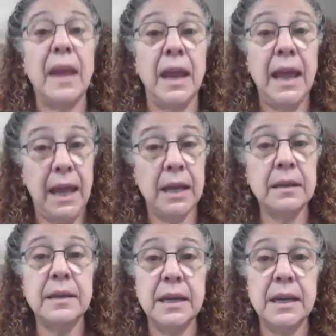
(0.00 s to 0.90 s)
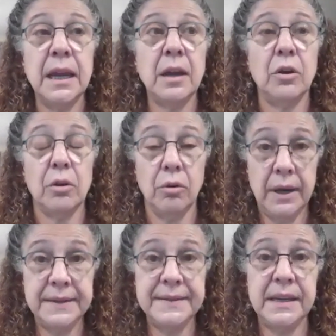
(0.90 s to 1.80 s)
an antique
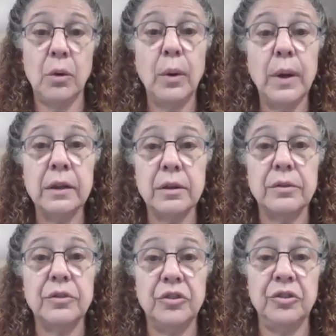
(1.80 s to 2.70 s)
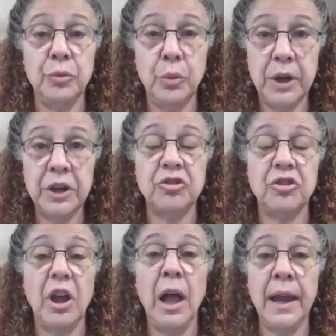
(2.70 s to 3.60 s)
crazy quilt to
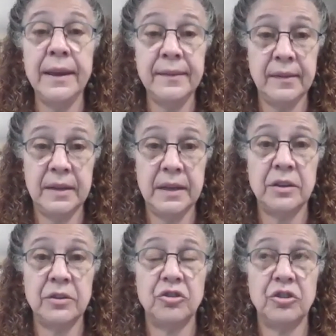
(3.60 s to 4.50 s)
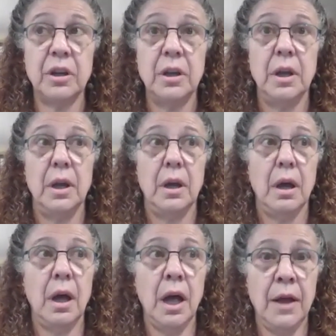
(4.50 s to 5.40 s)
which I stitched
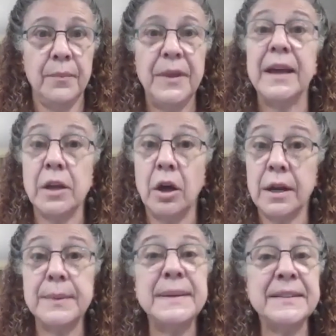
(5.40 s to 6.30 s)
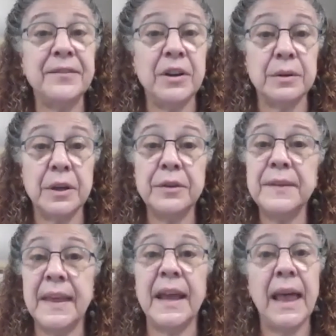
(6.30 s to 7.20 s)
anonymous
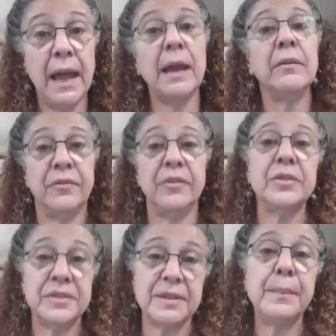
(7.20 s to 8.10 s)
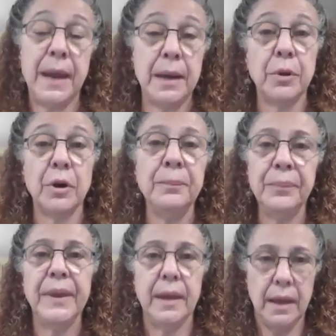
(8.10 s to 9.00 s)
photos that I have fused to paper
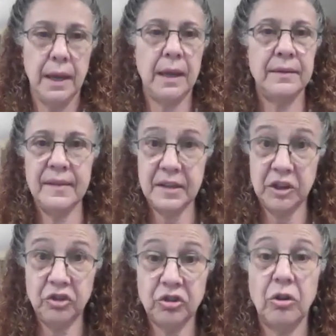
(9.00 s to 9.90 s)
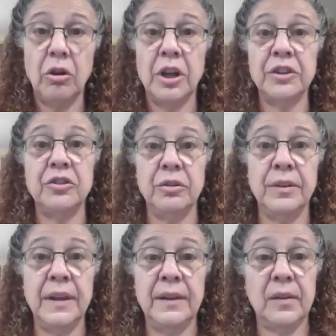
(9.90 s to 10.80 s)
and stitched onto
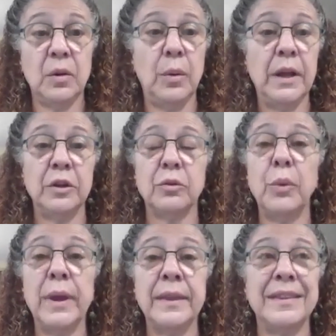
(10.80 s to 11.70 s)
this quilt with